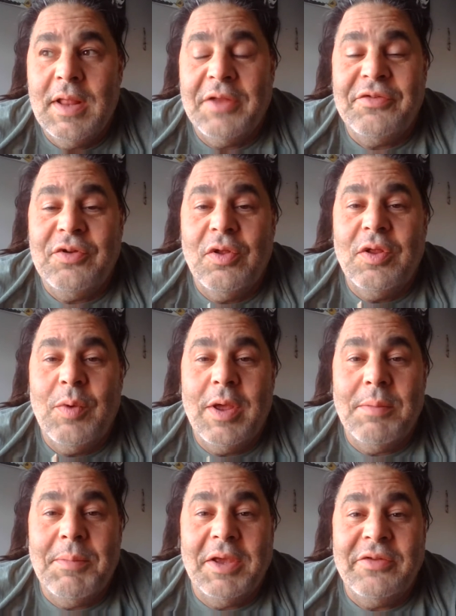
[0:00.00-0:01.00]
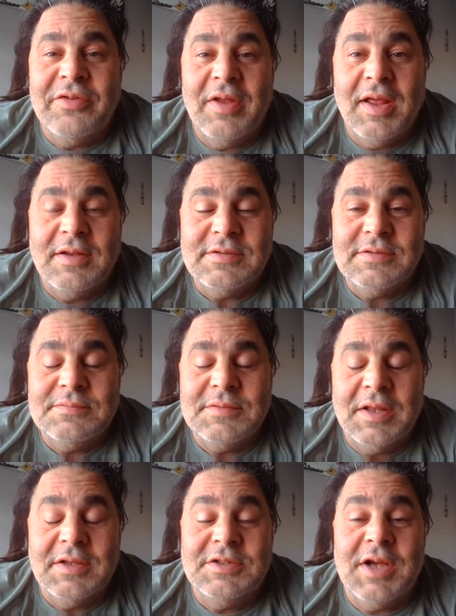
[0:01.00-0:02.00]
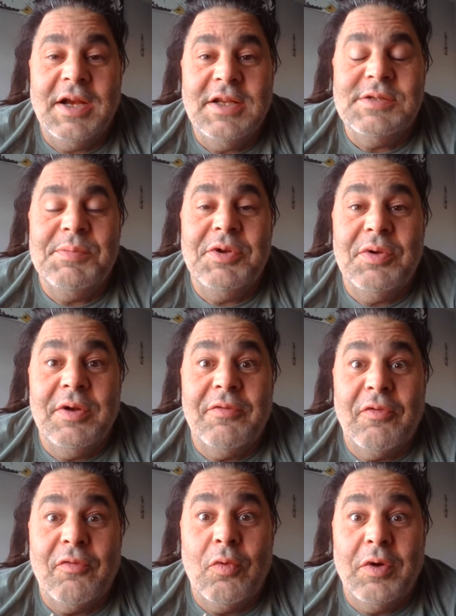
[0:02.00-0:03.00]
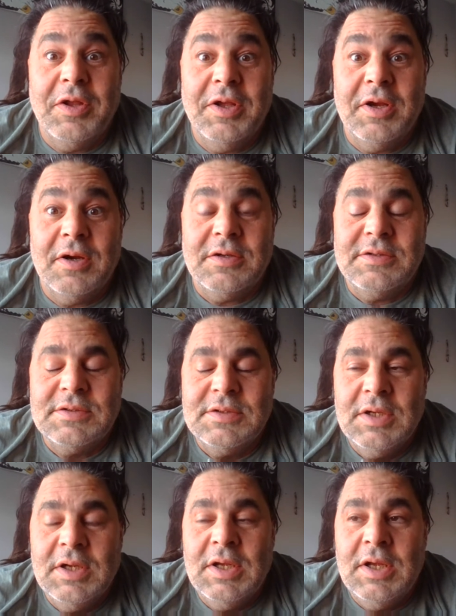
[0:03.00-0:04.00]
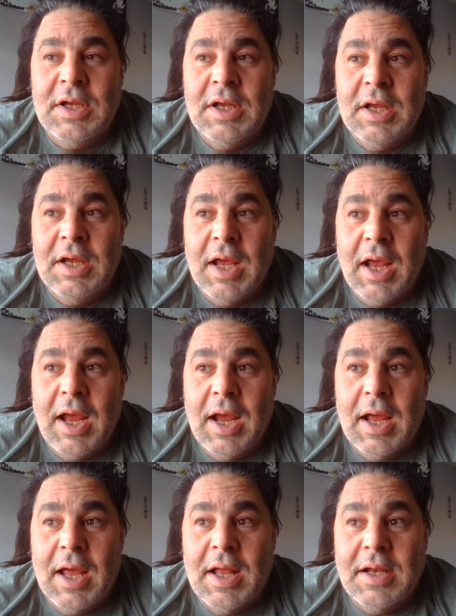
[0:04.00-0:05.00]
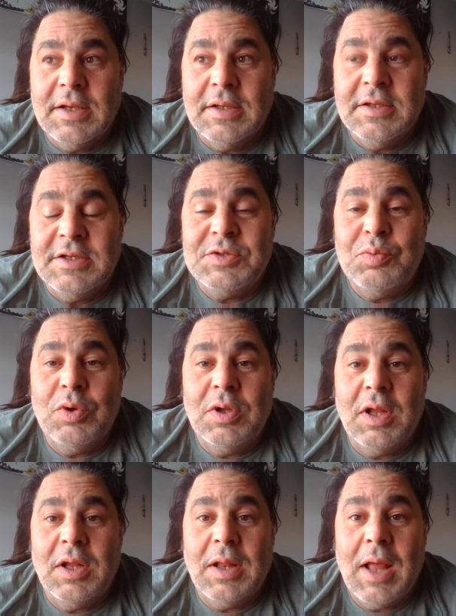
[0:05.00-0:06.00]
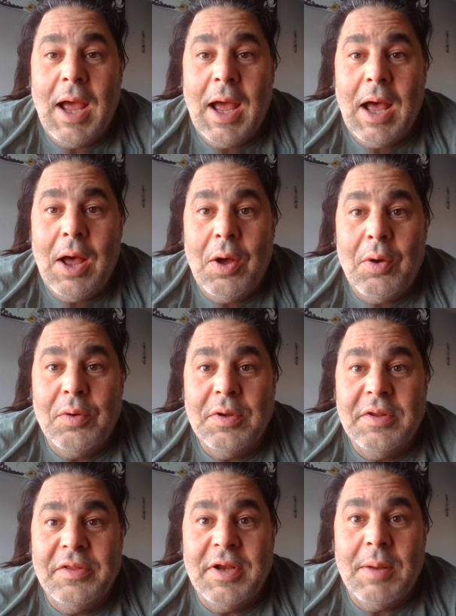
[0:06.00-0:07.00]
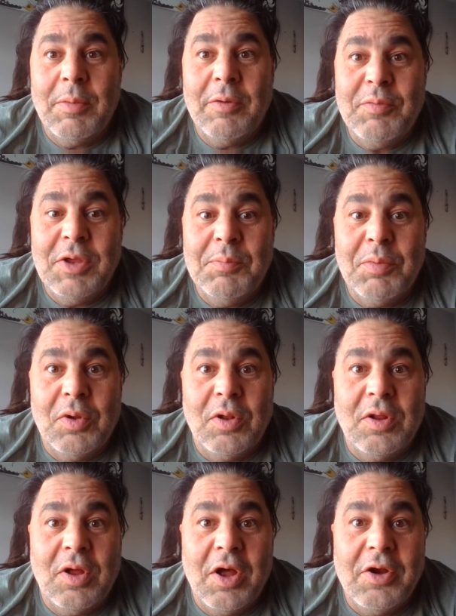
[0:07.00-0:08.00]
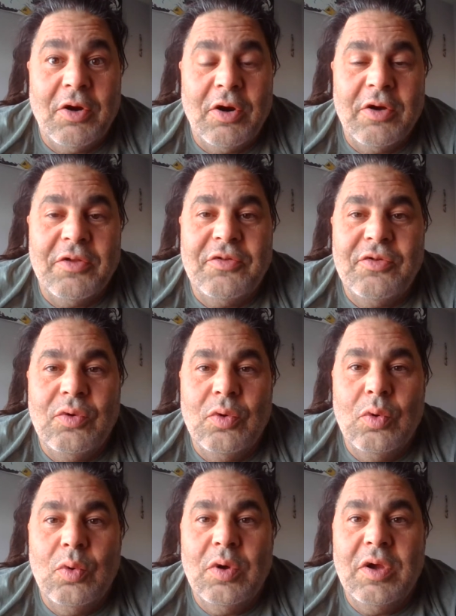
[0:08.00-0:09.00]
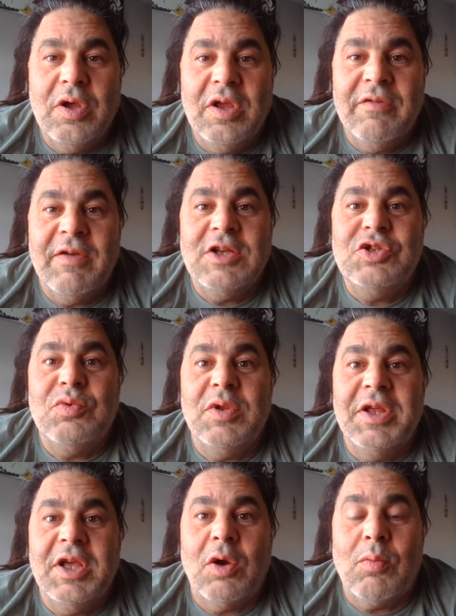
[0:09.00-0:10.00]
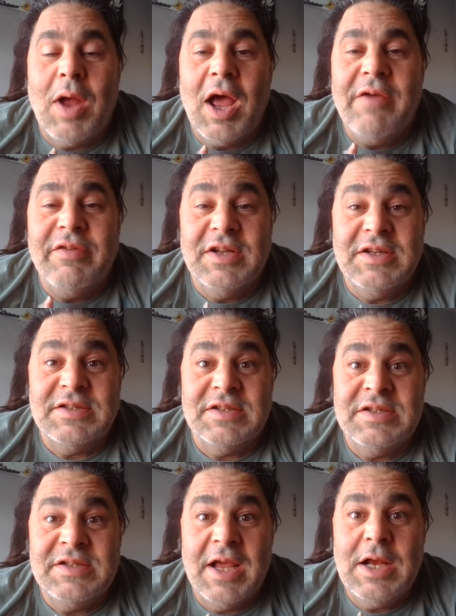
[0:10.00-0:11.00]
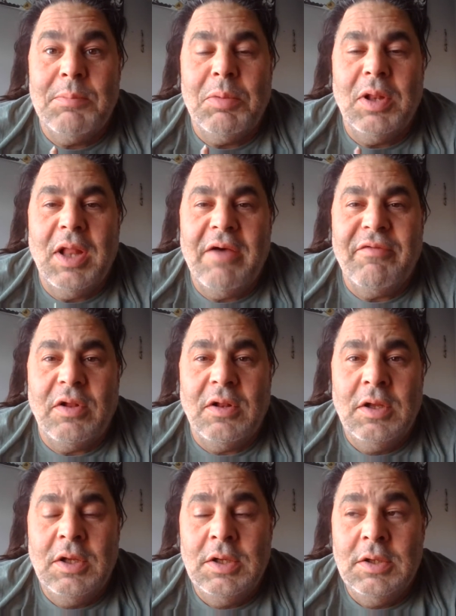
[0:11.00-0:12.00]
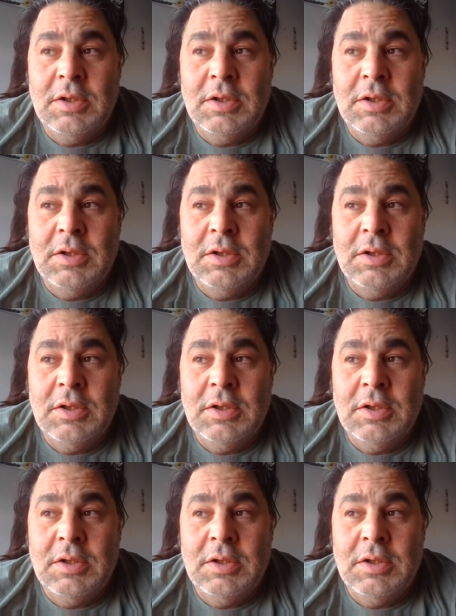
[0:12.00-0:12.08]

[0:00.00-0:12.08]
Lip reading: That's the only way that makes sense. And the Chinese have been doing it for 40 years. And this will allow the number of people on Earth to eventually arrive at a sustainable level,